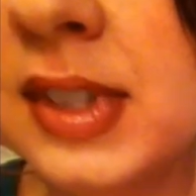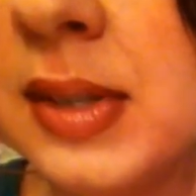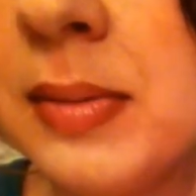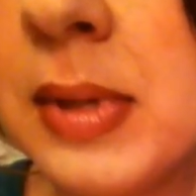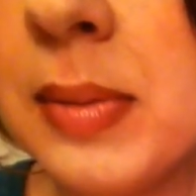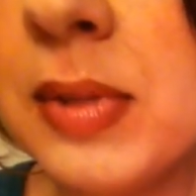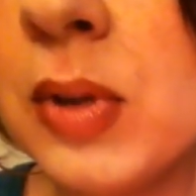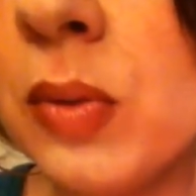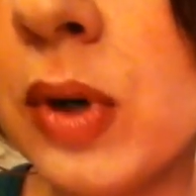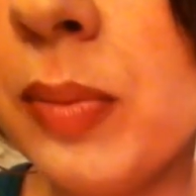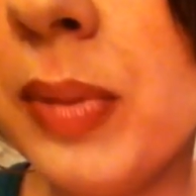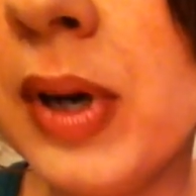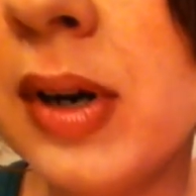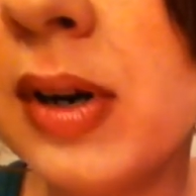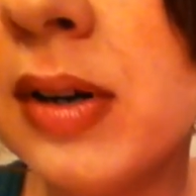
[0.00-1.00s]
Sometimes it'll
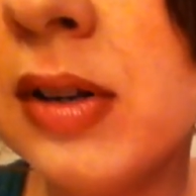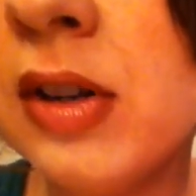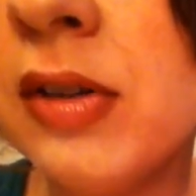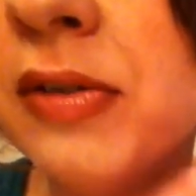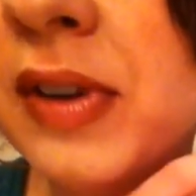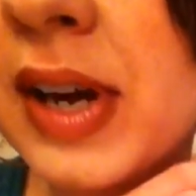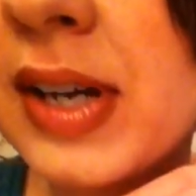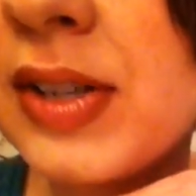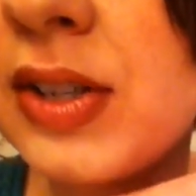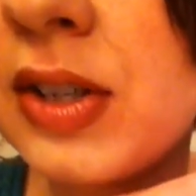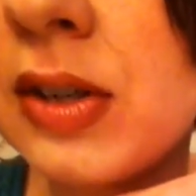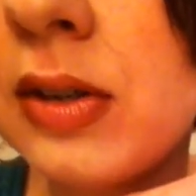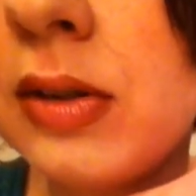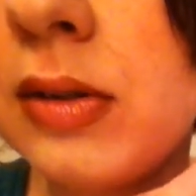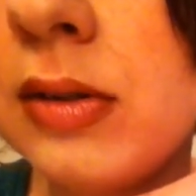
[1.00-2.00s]
work better, a little
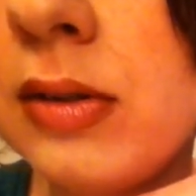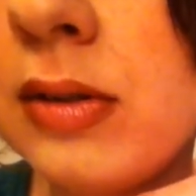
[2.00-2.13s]
faster.